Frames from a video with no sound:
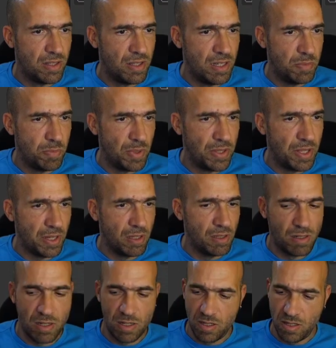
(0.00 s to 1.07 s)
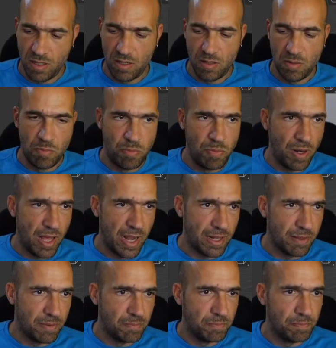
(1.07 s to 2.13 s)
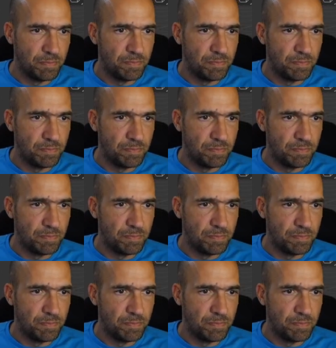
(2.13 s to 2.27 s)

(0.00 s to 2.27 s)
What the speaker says: This particular plane.